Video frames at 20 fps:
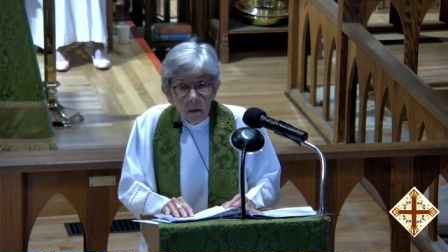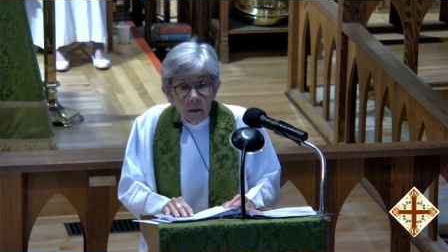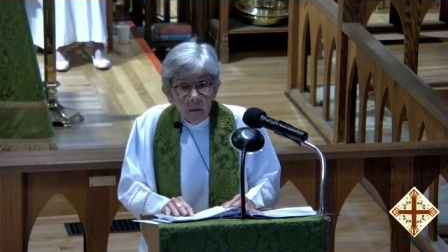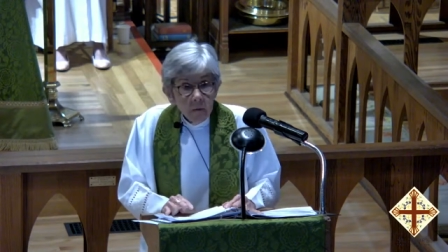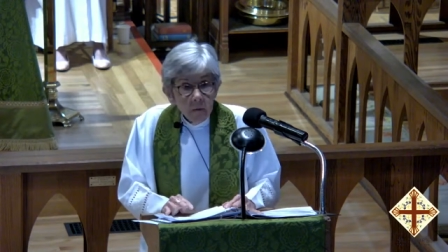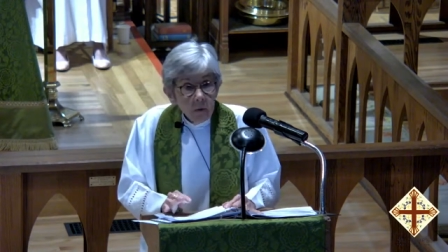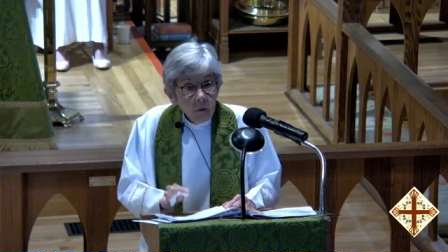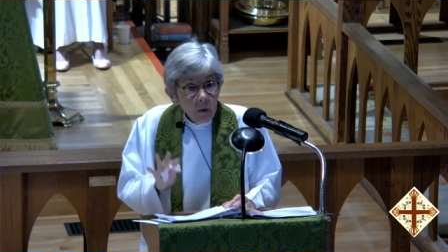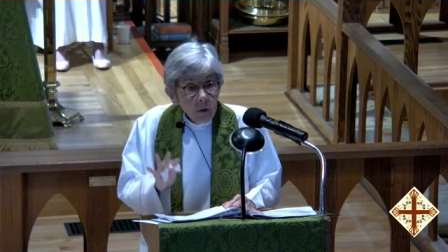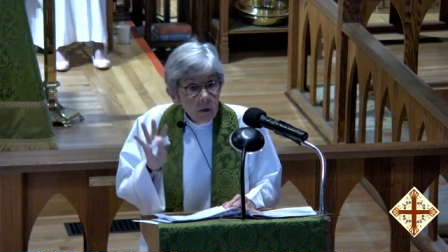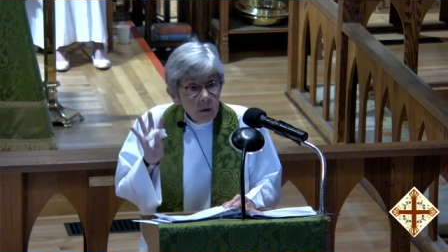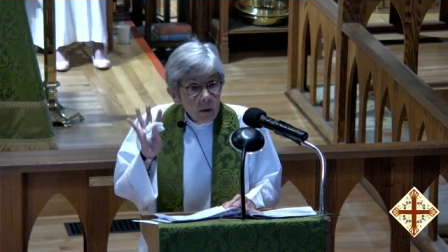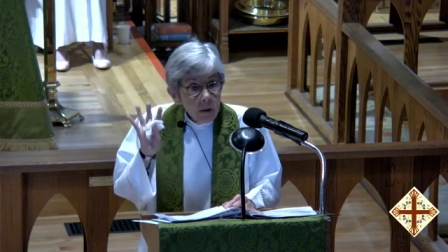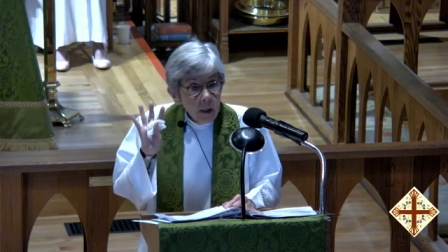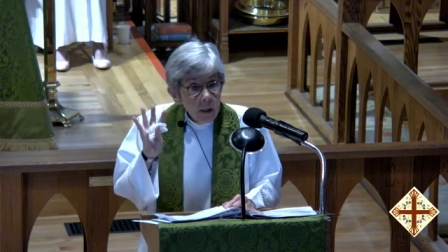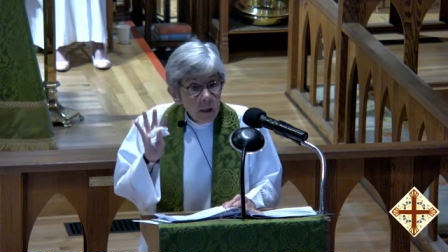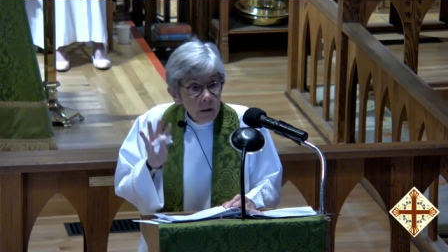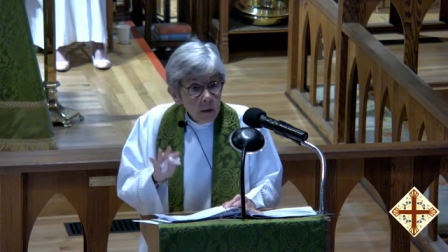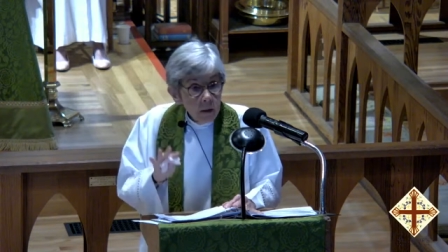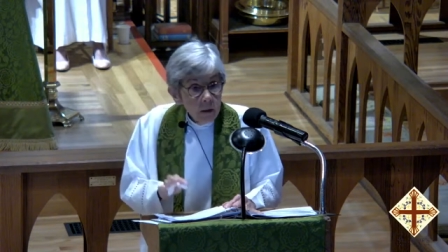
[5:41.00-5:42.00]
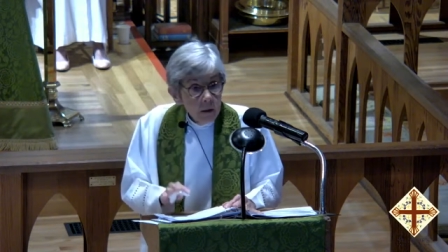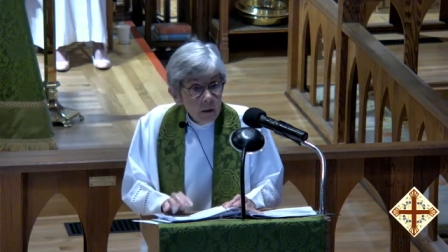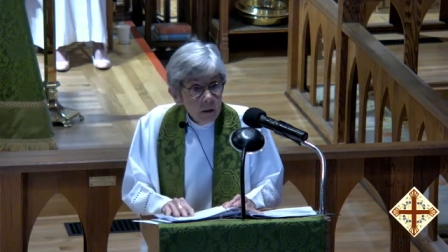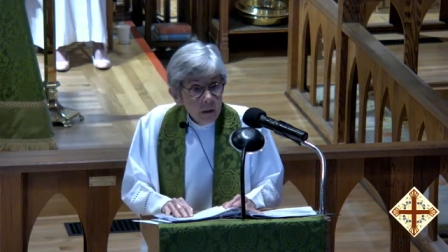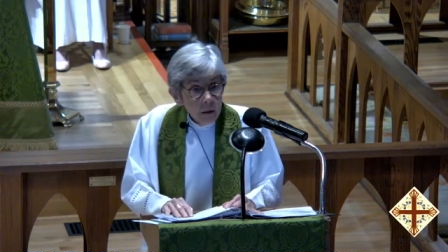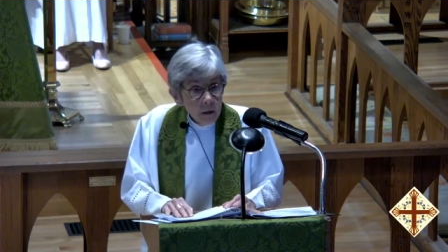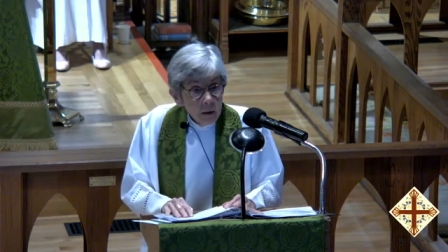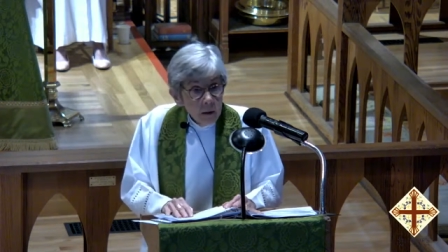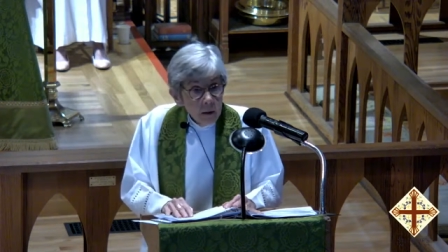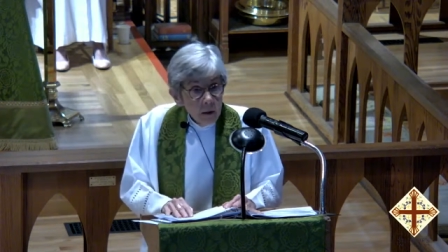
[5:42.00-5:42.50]
Have you ever heard that?
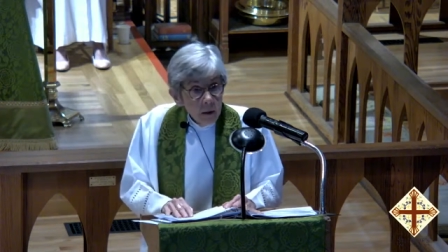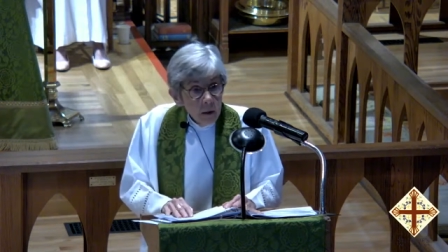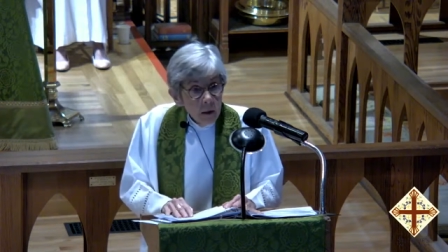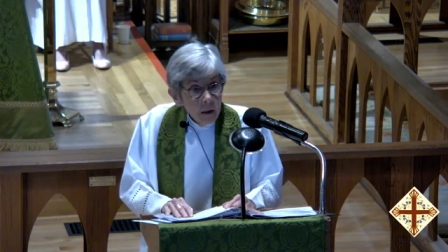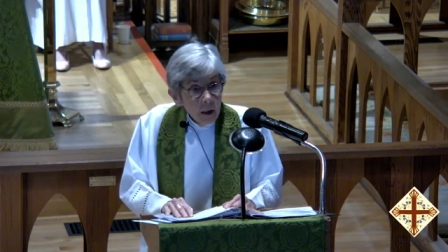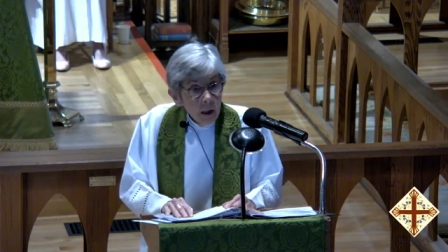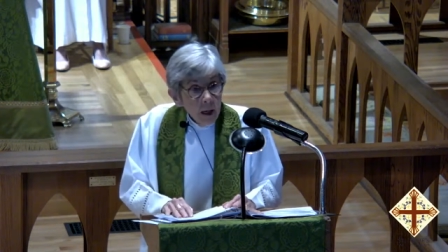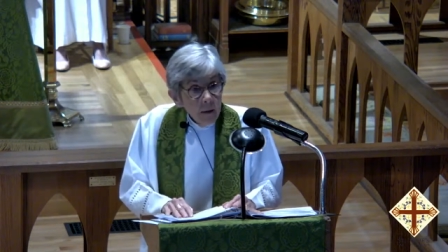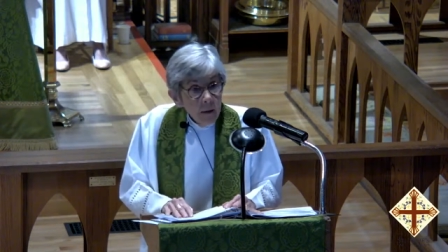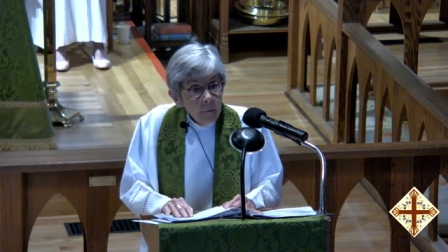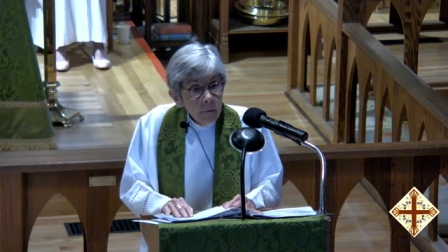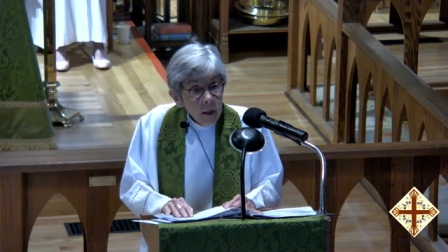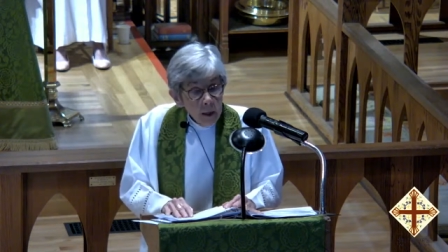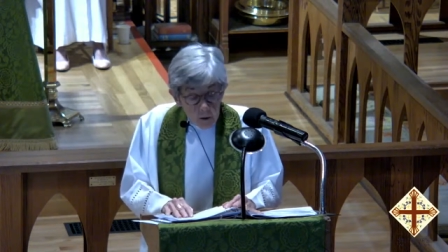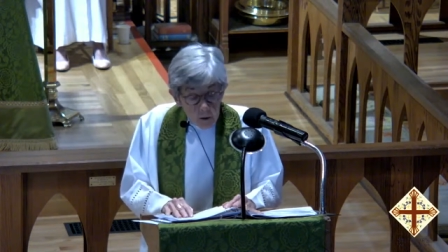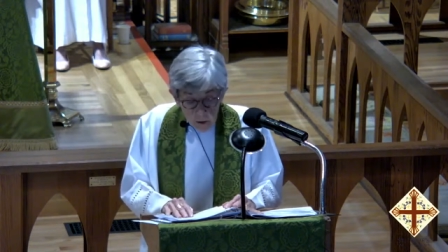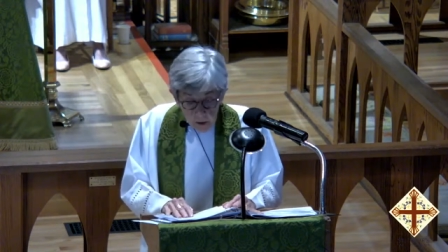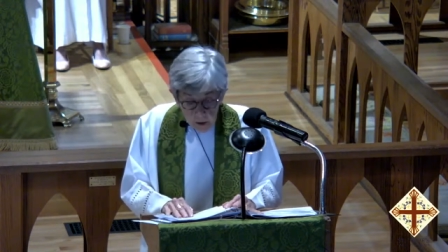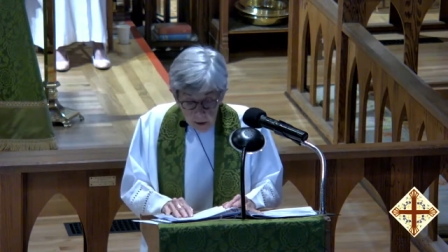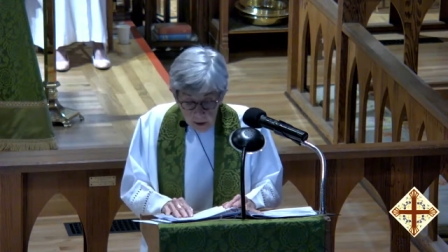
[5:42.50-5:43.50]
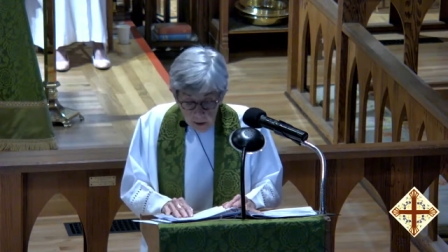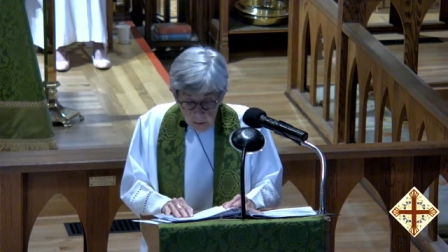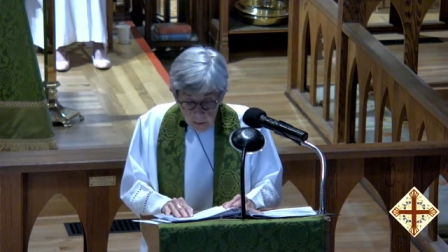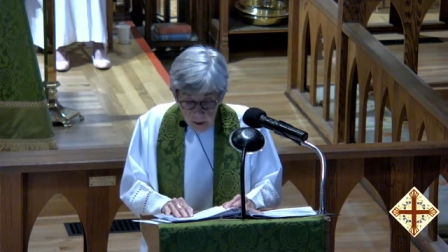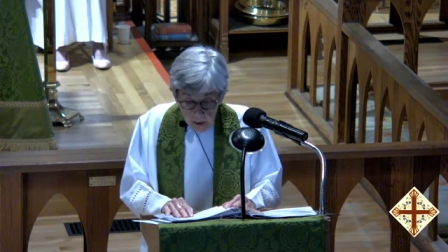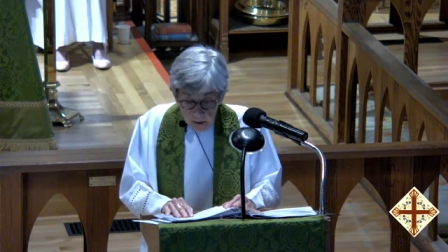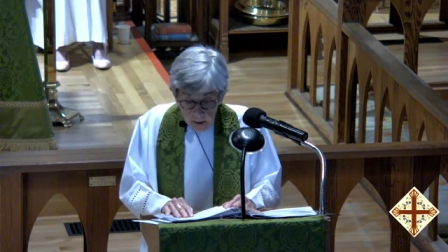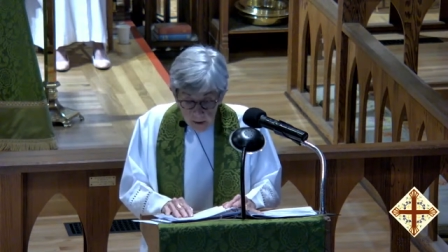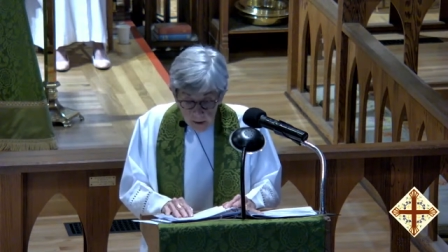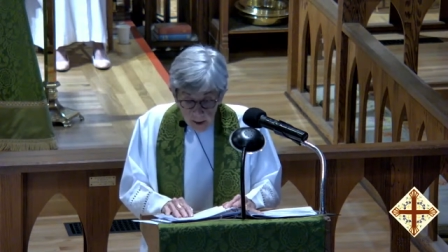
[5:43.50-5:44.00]
Have my own demons.